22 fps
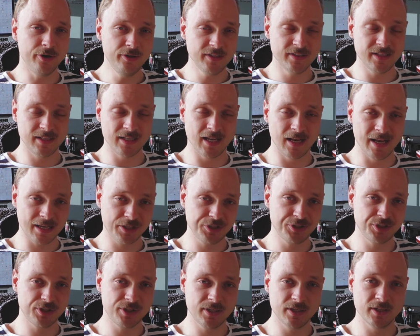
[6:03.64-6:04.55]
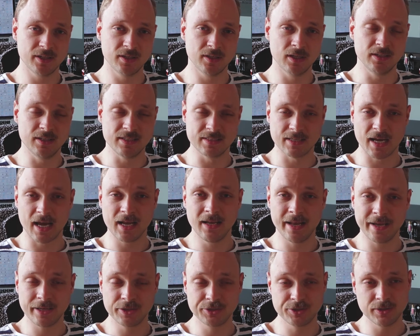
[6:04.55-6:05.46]
heard it at a lecture, a
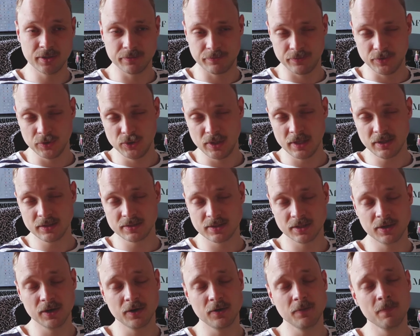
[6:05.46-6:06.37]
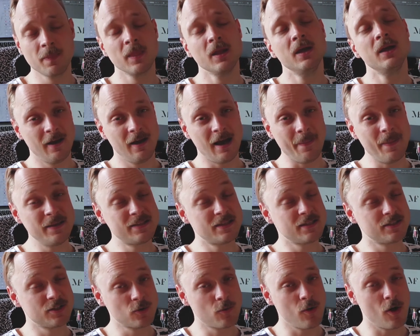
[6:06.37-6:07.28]
design lecture a few years ago. And
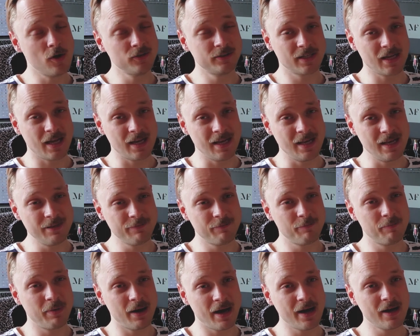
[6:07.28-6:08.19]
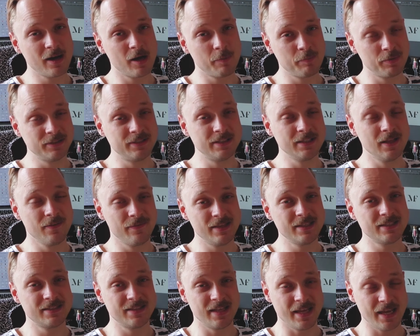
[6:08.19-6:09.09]
this is a quote that I live by up until
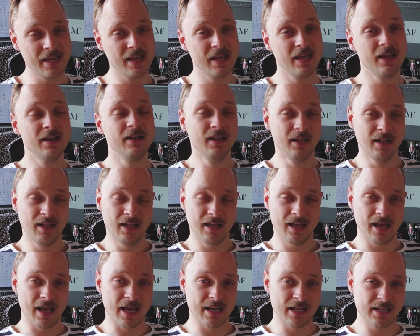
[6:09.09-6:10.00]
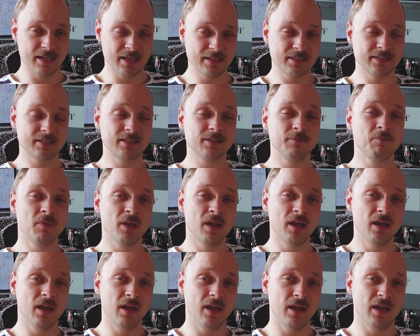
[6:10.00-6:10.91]
this day. And it is,
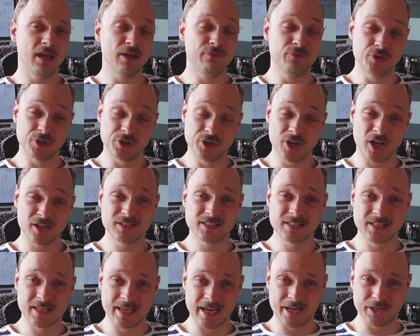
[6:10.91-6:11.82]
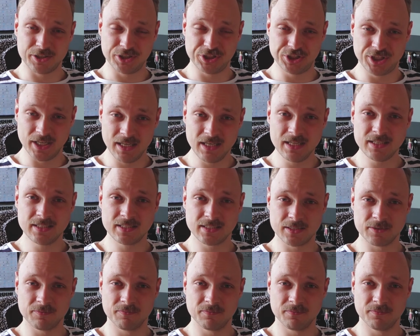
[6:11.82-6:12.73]
"If you're not scared
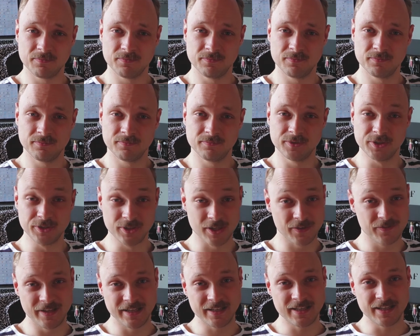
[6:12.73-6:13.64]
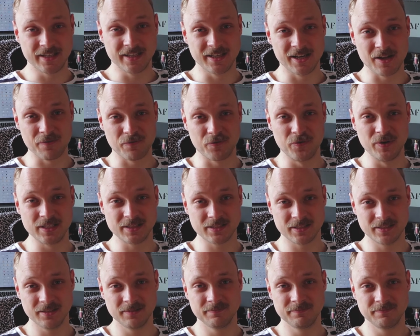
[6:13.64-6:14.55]
shitless, you're not taking enough
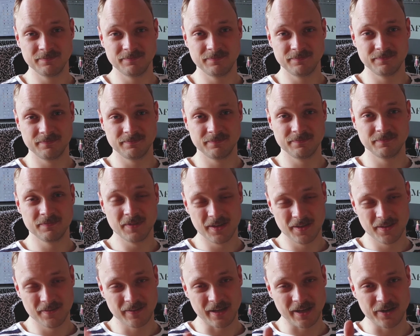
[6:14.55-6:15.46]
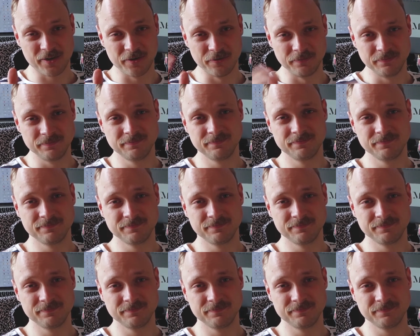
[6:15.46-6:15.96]
risk." Thank you.